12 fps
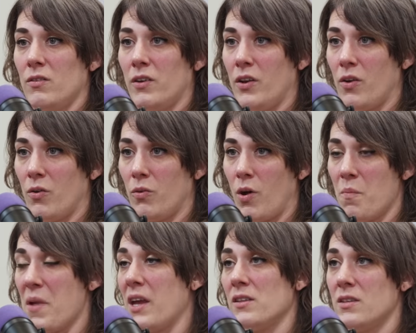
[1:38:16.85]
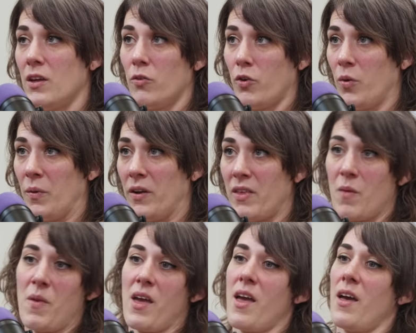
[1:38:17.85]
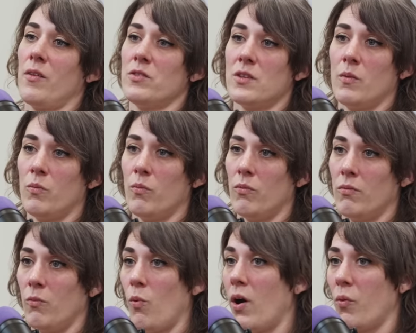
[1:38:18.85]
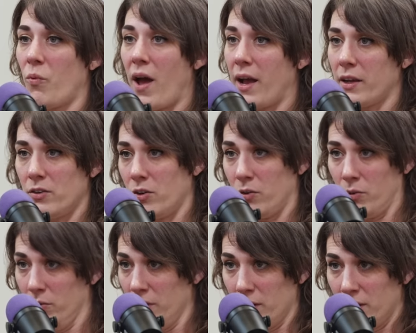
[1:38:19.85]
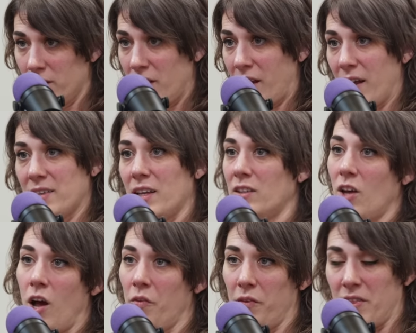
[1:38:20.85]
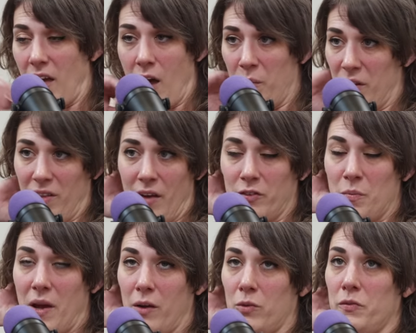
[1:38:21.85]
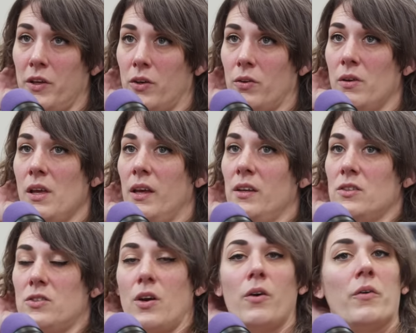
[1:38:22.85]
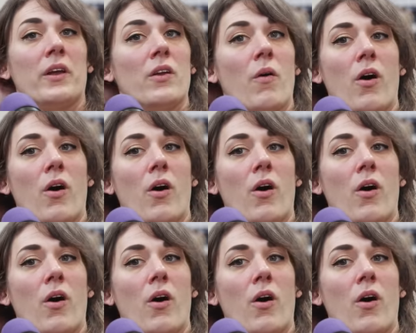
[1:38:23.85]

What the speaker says: you know, amazing groomer, they might have some one wackadoo Always. I got ticked off at them and left a bad review. So, you know,